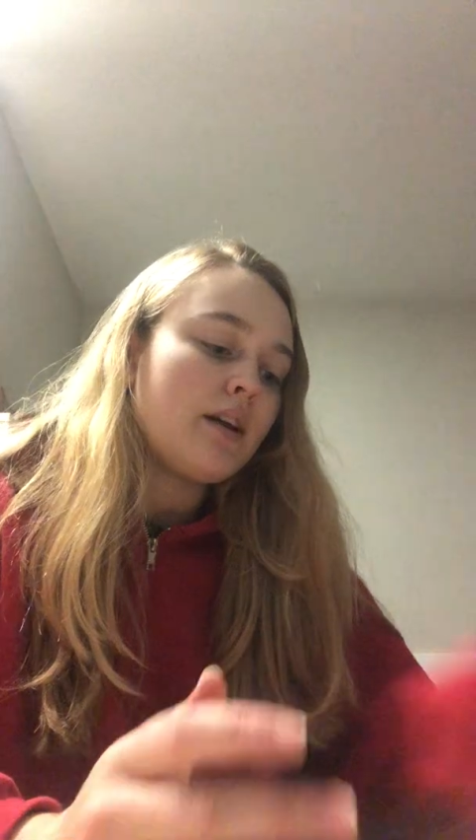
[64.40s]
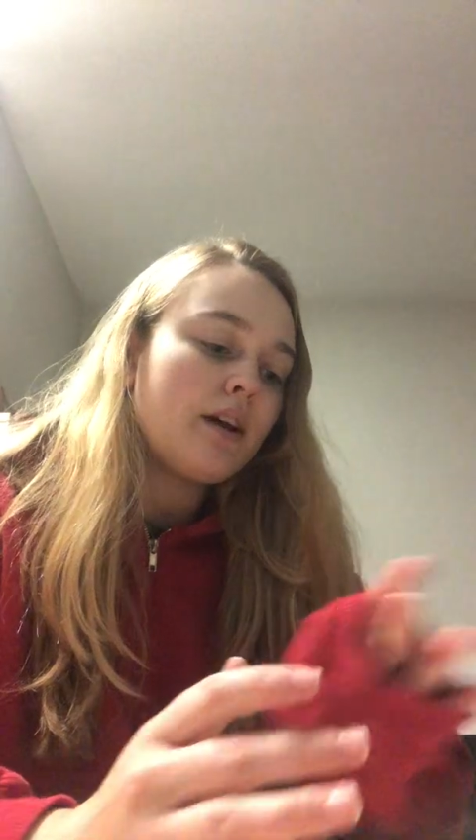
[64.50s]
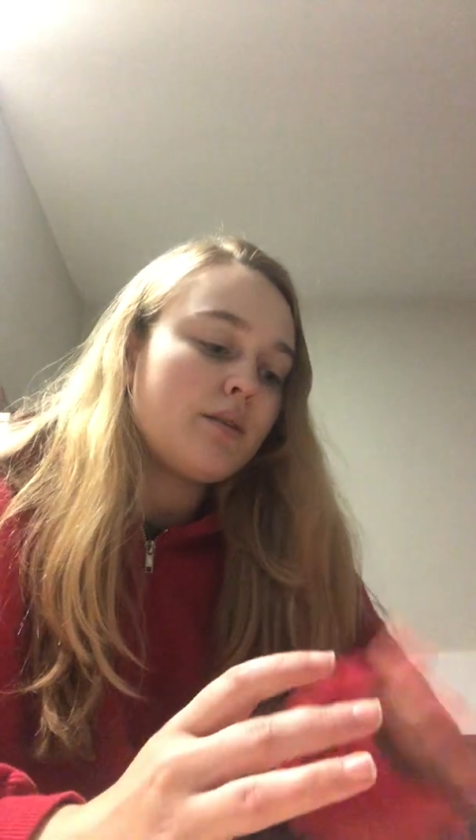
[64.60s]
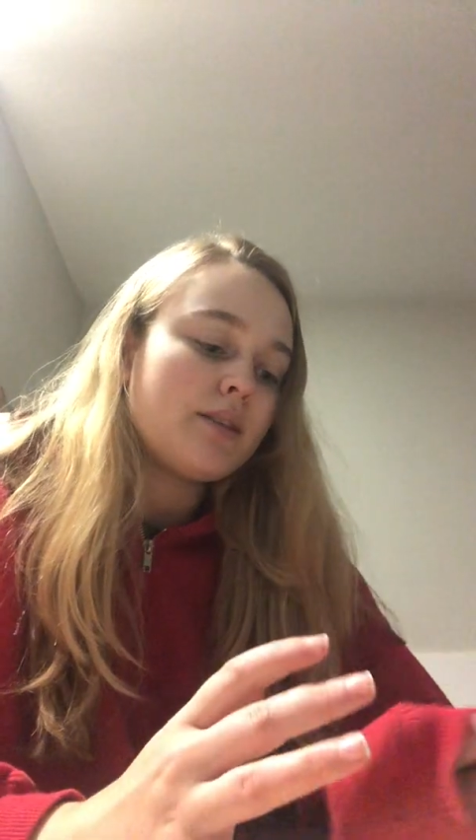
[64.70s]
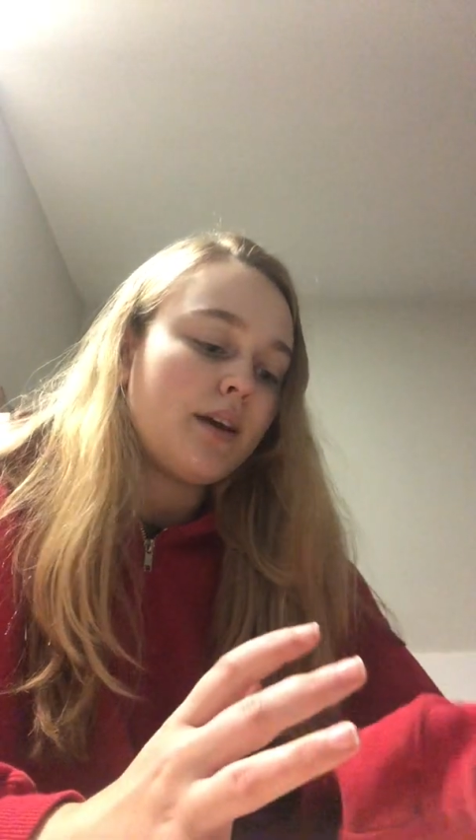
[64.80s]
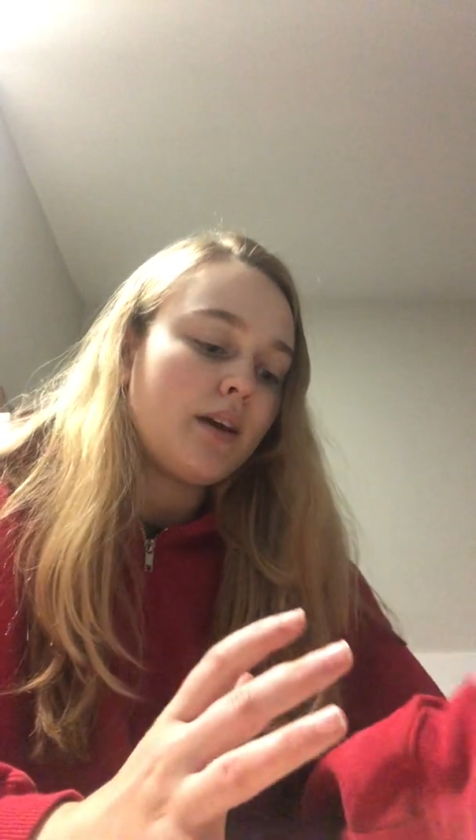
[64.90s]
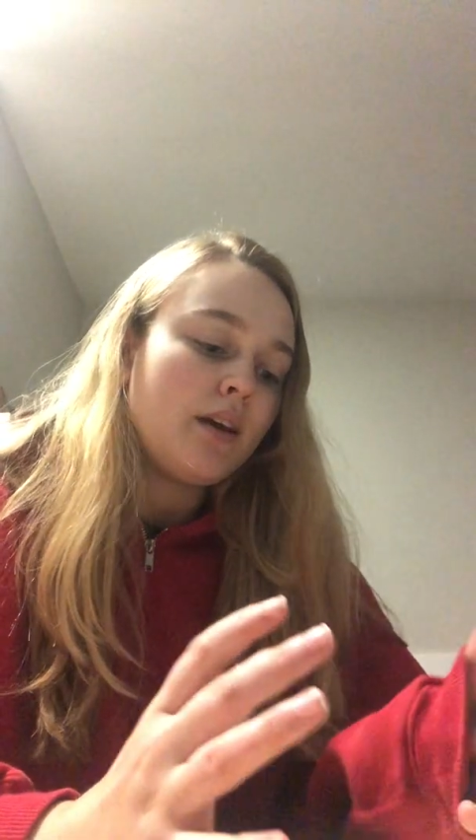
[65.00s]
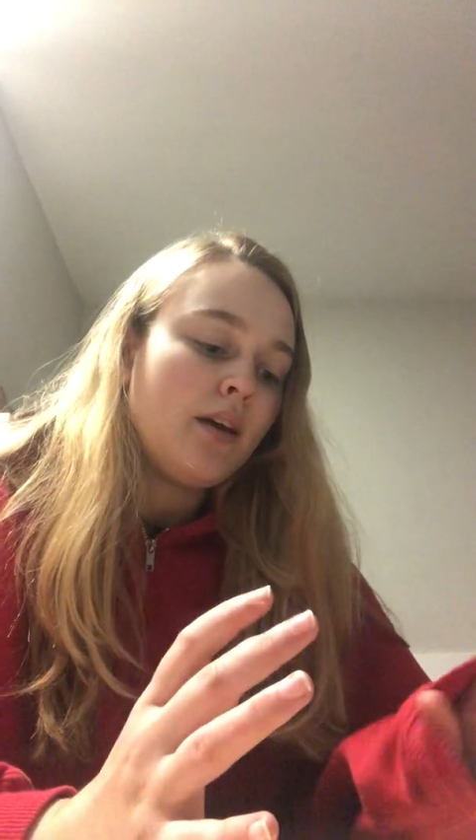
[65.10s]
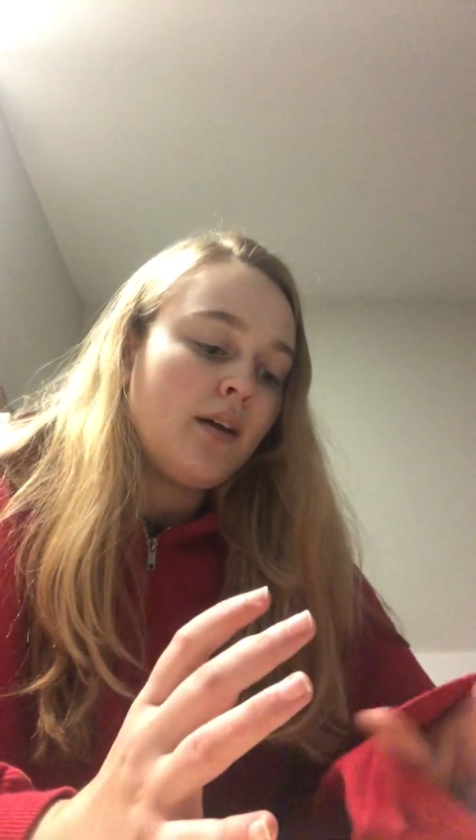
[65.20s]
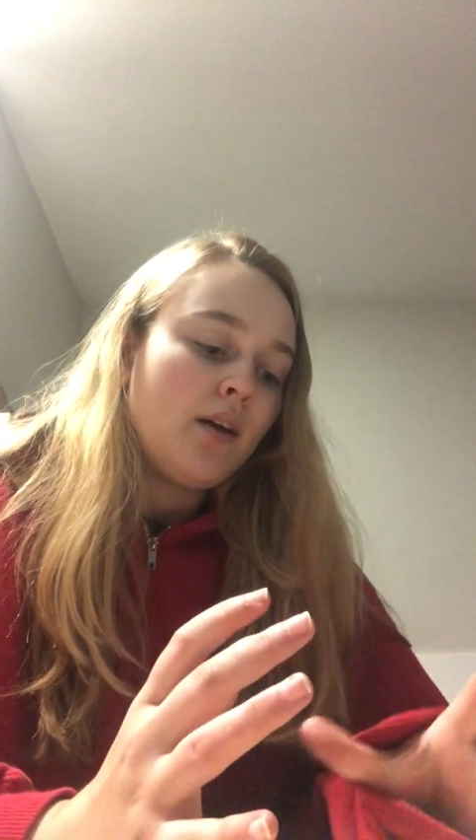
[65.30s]
and I was like,
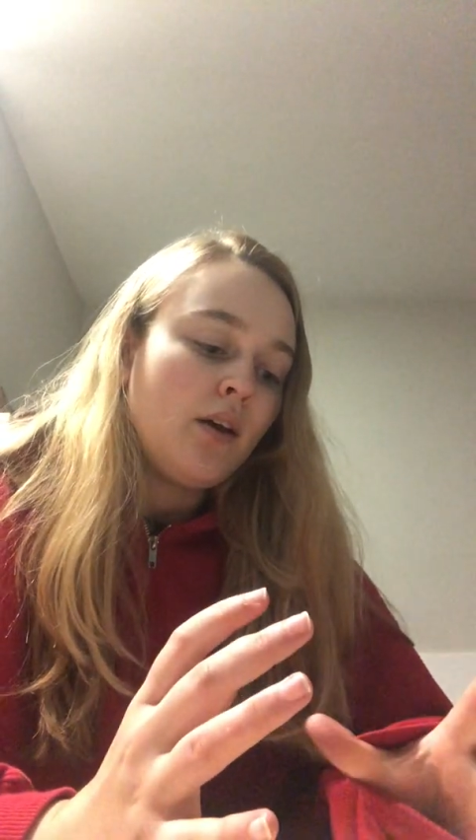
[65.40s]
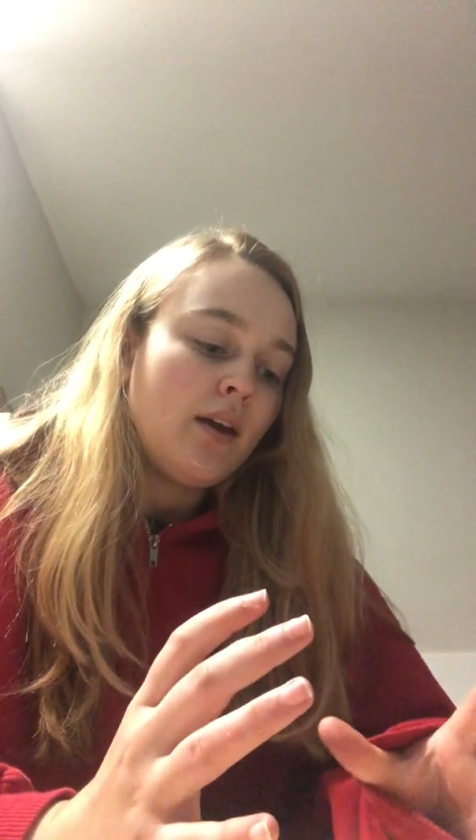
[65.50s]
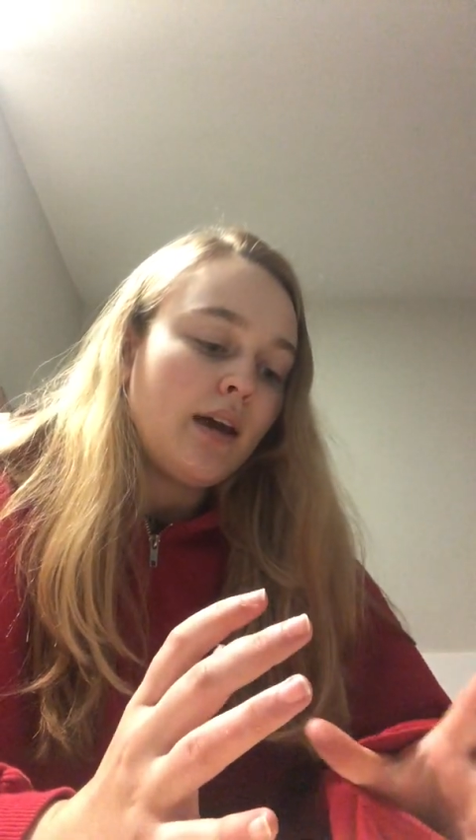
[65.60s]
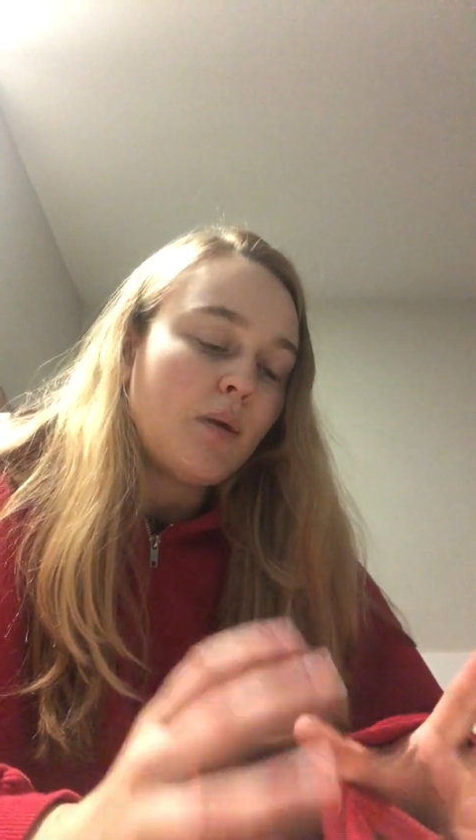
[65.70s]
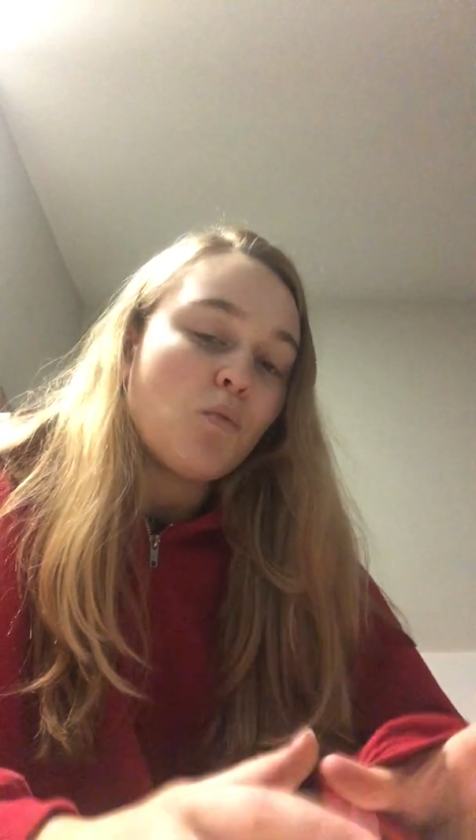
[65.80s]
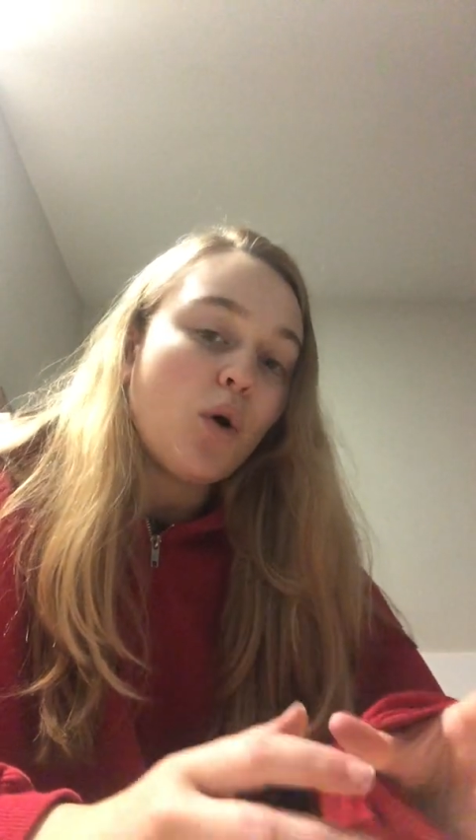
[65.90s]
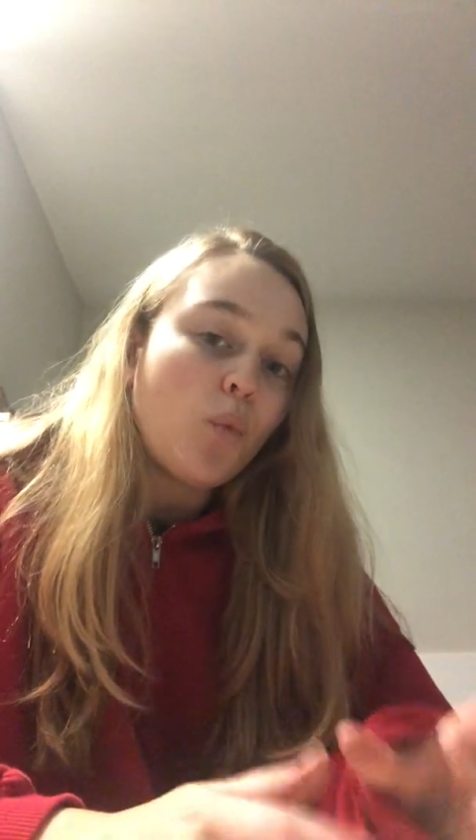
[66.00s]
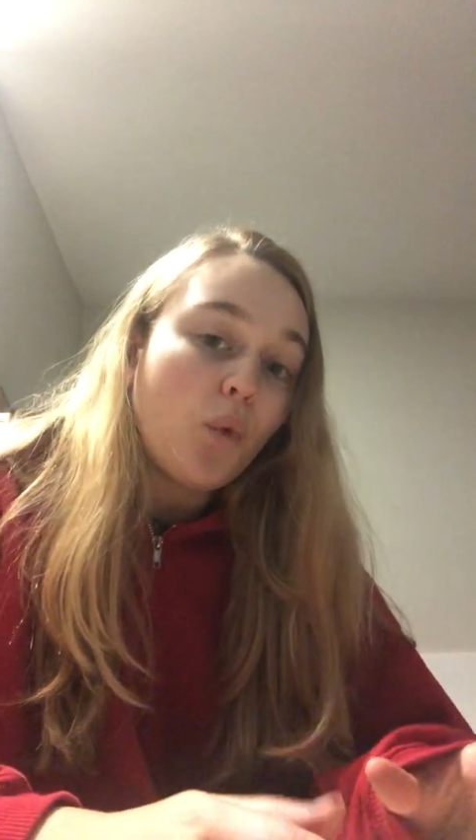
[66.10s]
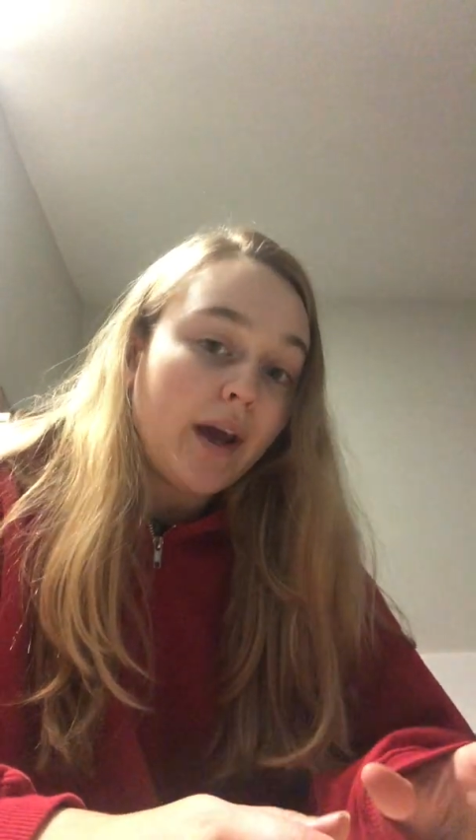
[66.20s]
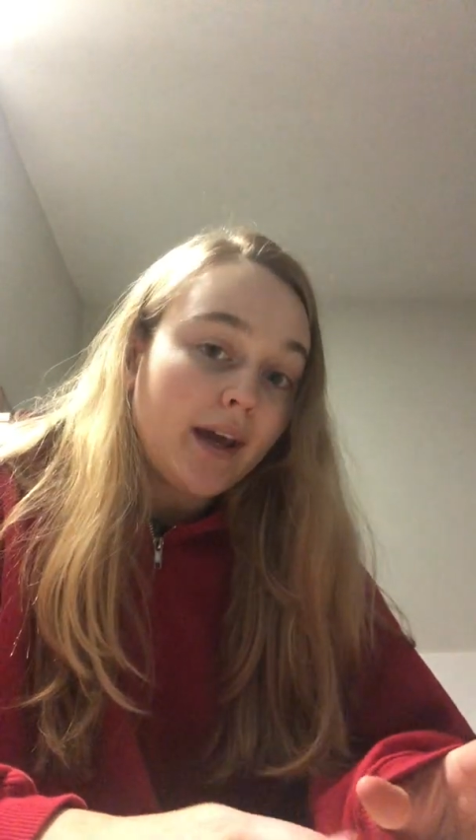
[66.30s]
in
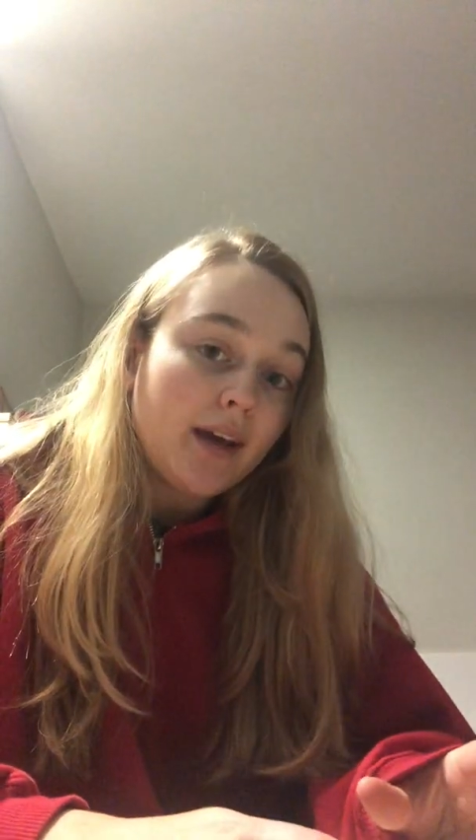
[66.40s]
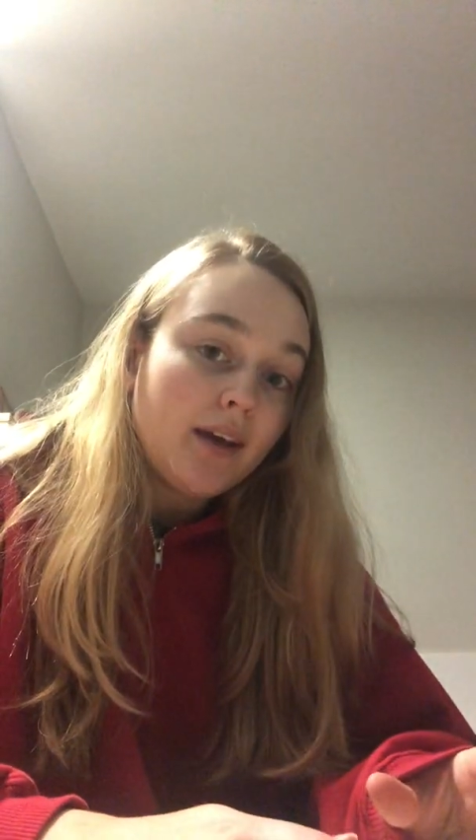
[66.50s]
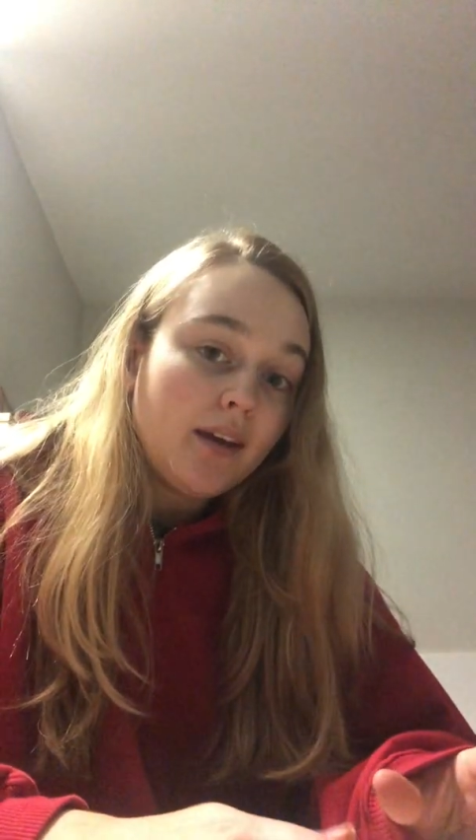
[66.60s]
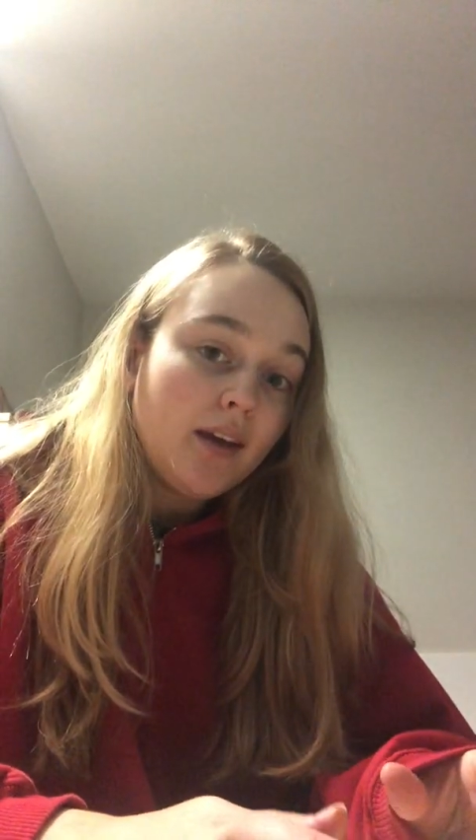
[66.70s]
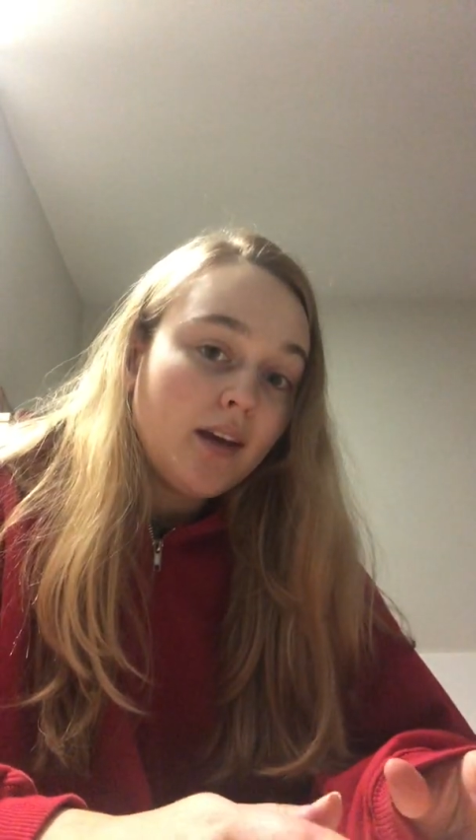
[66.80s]
what way